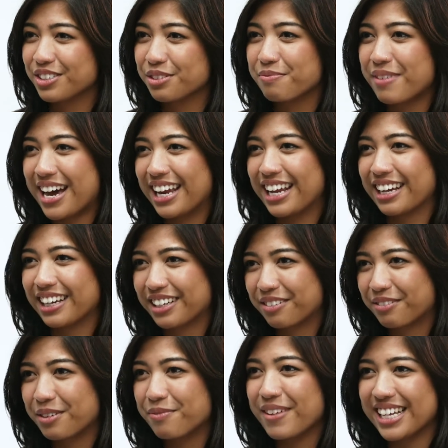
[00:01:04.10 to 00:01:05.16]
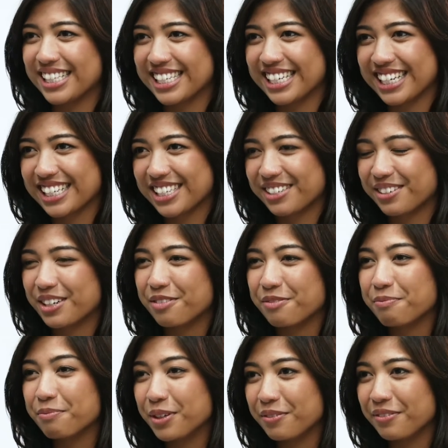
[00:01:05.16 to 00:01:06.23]
dramatic romantic sort of
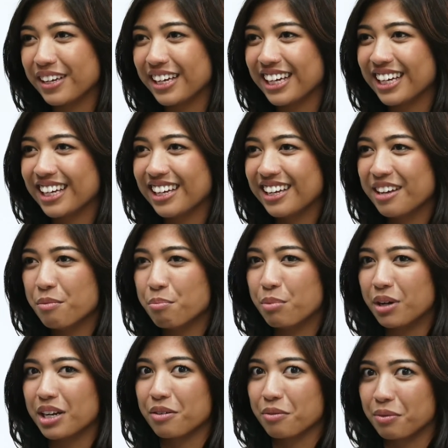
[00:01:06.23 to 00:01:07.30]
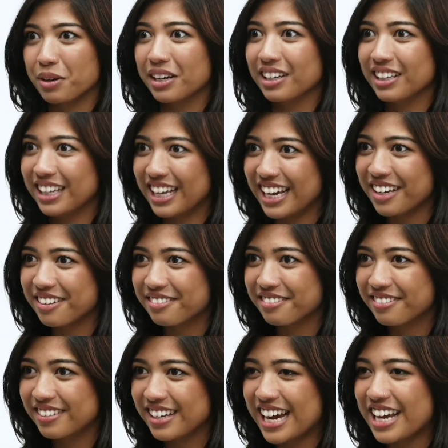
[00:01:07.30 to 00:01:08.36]
movie, but in real life.
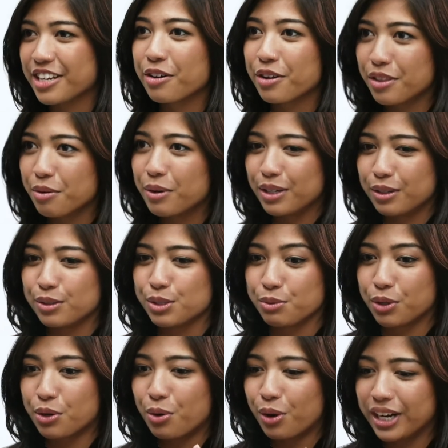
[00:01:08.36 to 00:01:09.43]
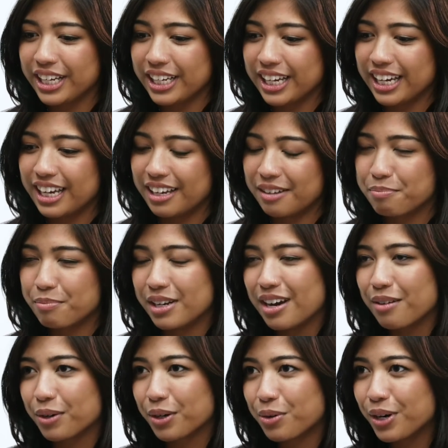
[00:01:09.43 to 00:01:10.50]
And you're the one who's recording it, but
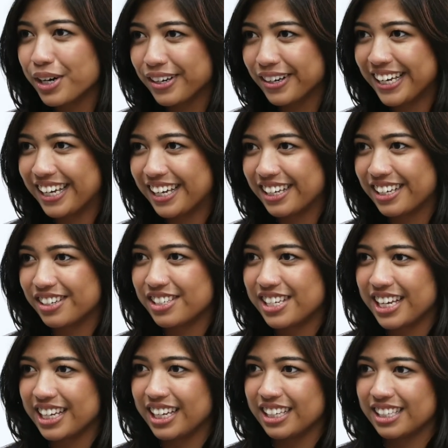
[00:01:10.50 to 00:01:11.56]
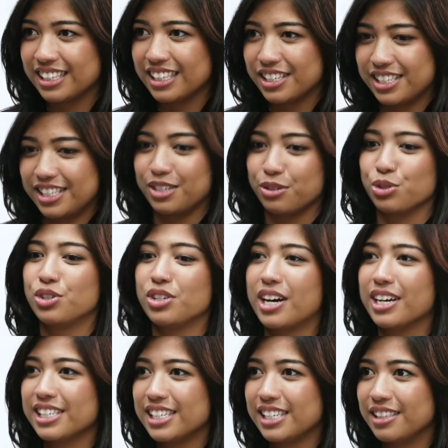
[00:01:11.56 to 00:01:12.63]
not recording it. You're taking the still
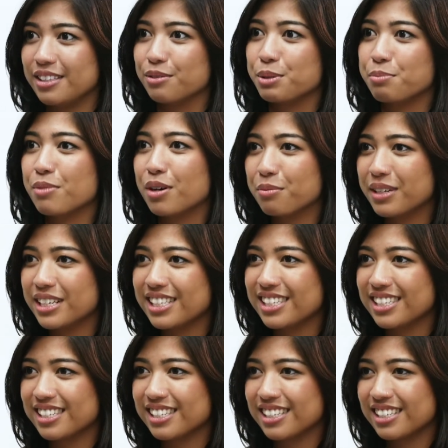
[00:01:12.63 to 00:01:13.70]
shots in those moments.